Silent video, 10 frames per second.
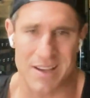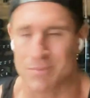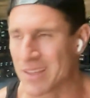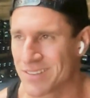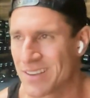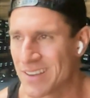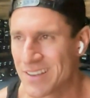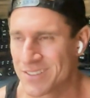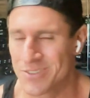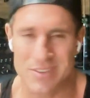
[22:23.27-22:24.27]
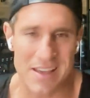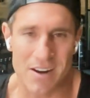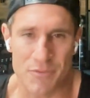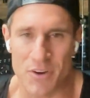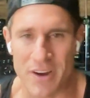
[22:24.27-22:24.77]
I'm like, dude, get
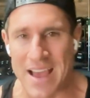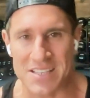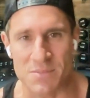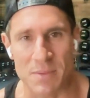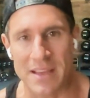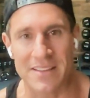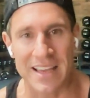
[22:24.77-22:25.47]
off your ass, man.